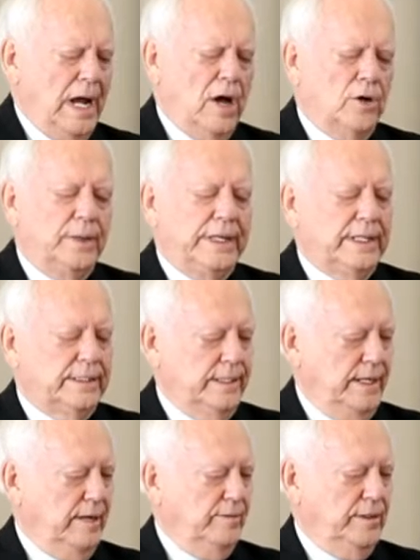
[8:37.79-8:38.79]
How do we get
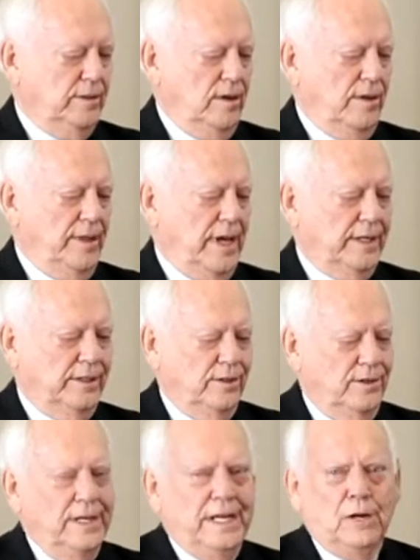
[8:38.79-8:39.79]
to heaven and all that? You
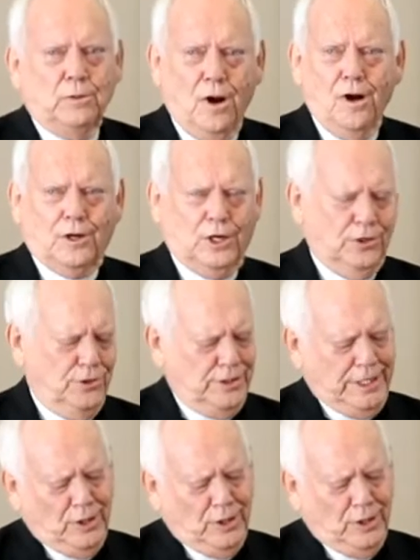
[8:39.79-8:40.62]
know, we're all clergy.